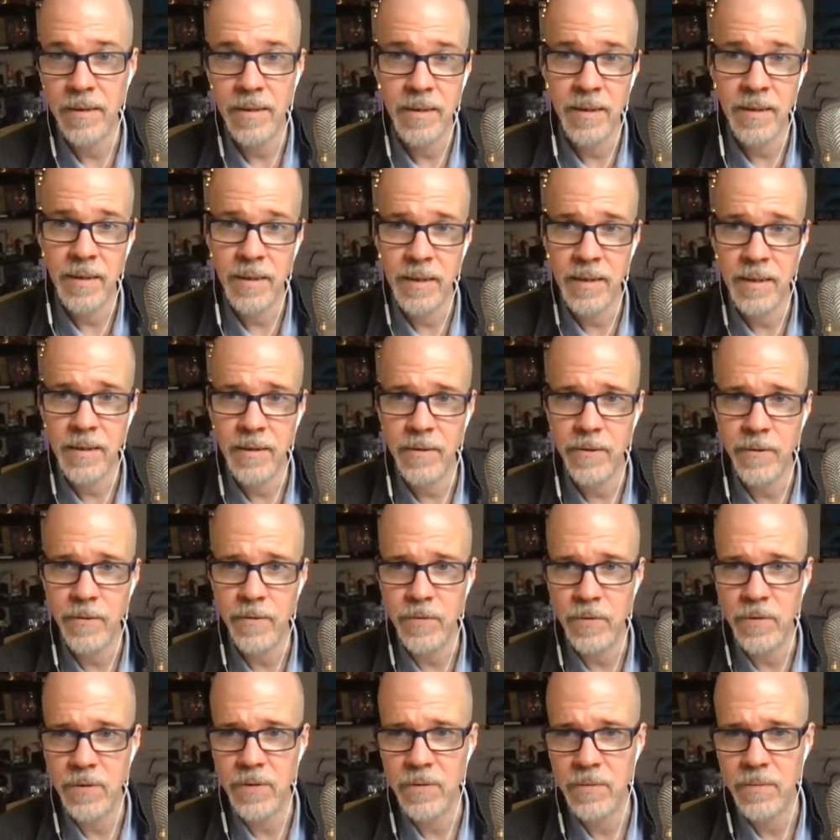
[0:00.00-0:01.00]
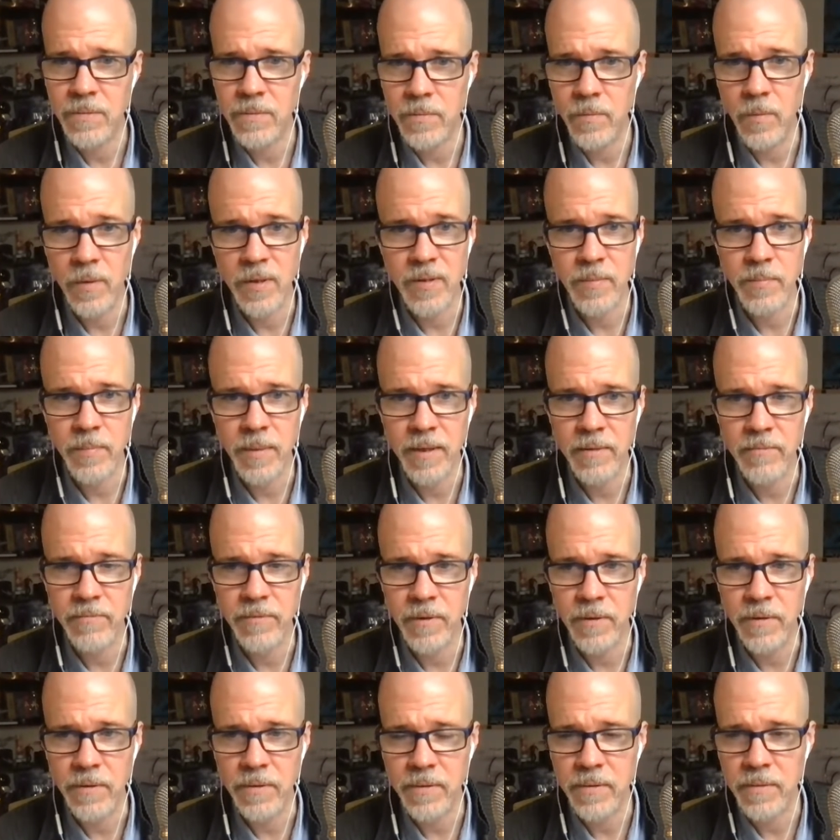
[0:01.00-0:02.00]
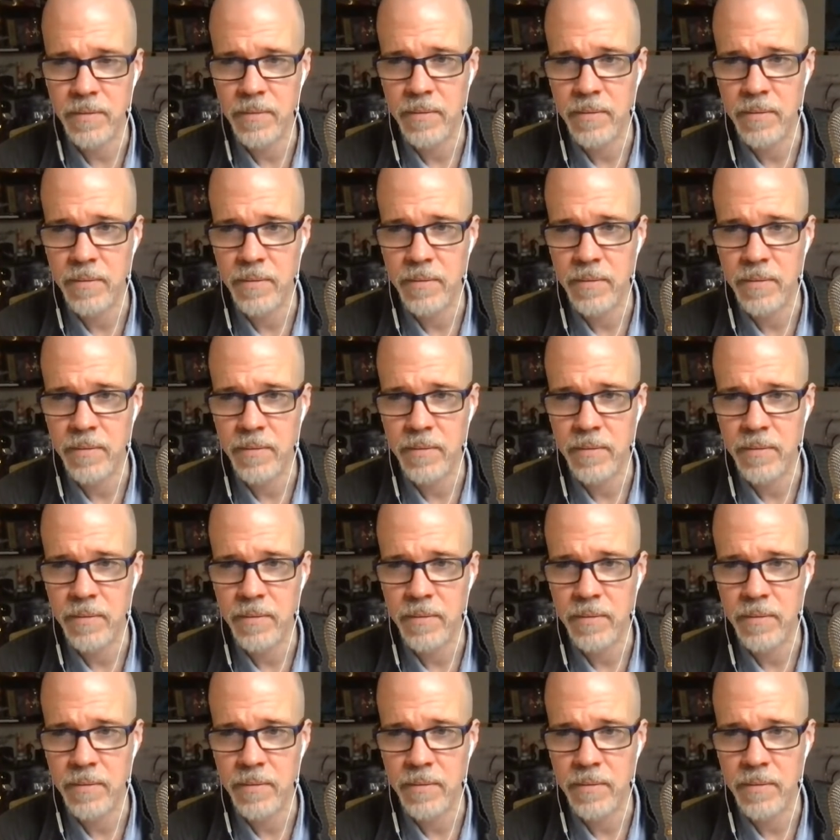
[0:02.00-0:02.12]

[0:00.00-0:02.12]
And then they closed. Wasn't my fault.